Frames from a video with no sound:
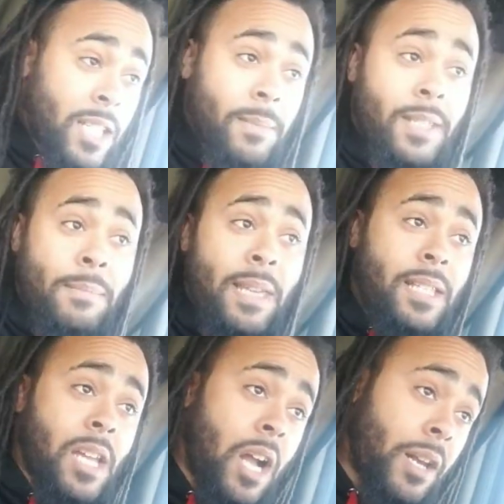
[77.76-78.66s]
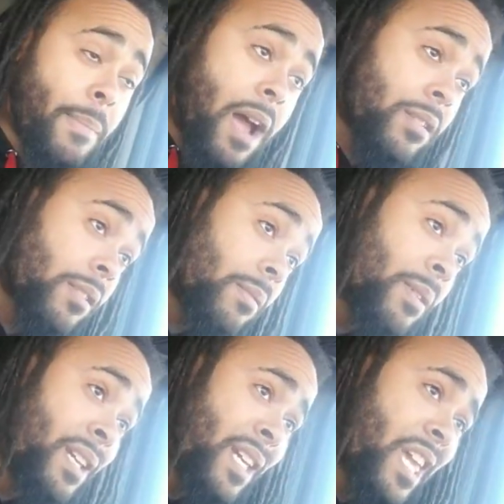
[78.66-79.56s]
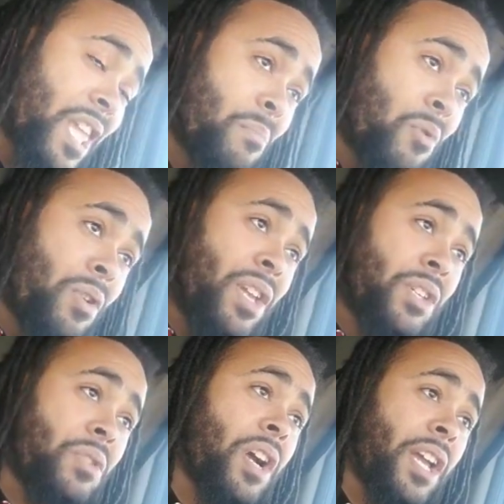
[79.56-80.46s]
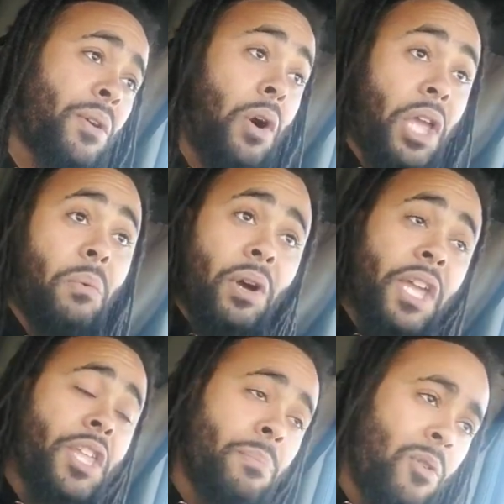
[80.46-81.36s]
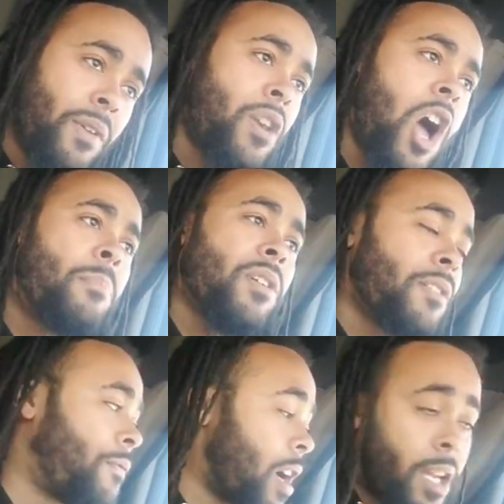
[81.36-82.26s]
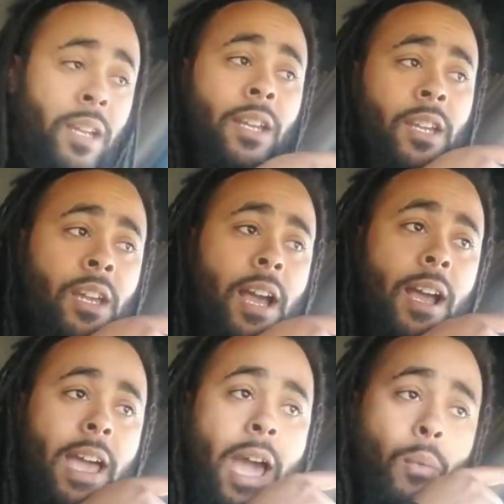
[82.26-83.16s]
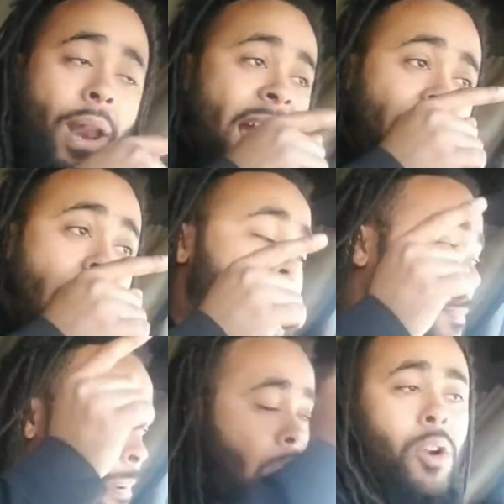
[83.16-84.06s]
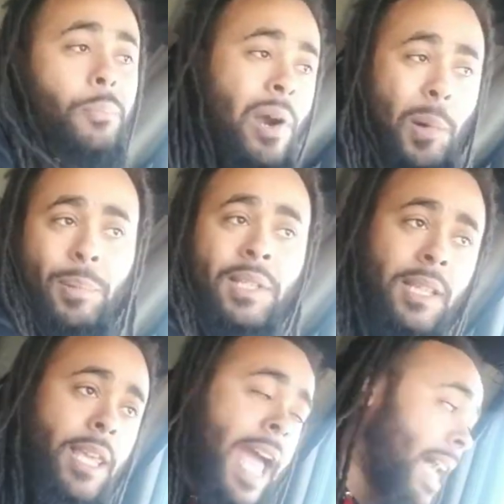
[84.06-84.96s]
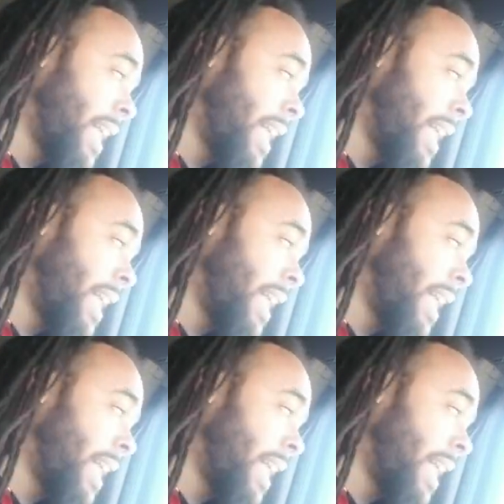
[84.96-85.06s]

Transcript: up to me talking about something. Can you move your truck? And okay, well, can you move it? Nah, motherfucker. When I park purposely at